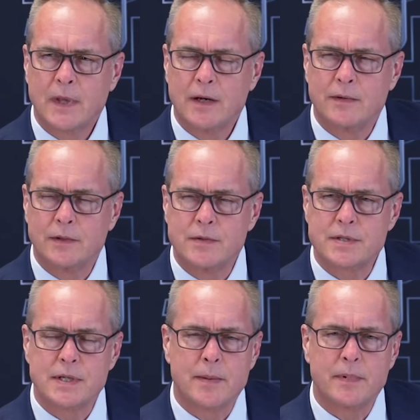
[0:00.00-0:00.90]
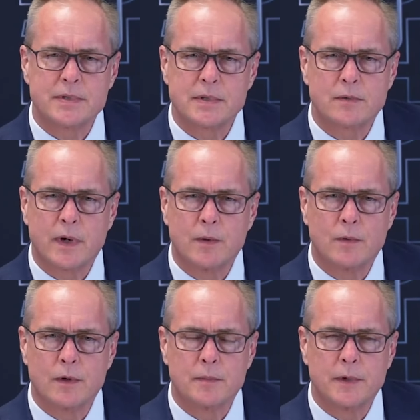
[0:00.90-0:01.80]
I don't know, loosen up isn't the right
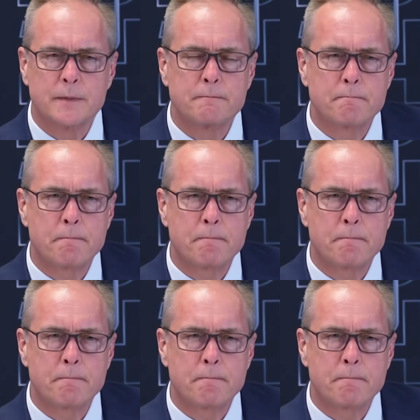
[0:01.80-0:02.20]
word, but